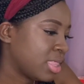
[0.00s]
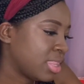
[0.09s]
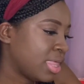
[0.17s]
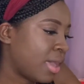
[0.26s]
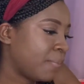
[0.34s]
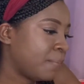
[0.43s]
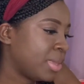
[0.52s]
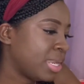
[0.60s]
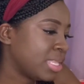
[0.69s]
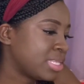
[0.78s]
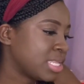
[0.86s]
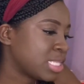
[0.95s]
The
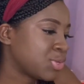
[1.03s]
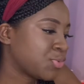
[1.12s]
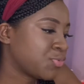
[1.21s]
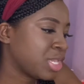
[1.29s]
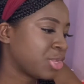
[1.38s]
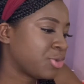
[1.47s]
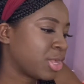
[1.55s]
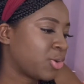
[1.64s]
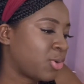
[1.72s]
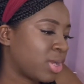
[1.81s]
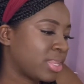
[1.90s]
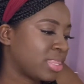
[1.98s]
ability to
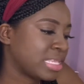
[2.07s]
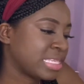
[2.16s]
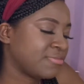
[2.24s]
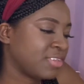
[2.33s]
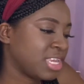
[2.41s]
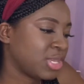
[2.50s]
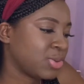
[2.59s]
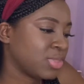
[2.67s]
re-record this video.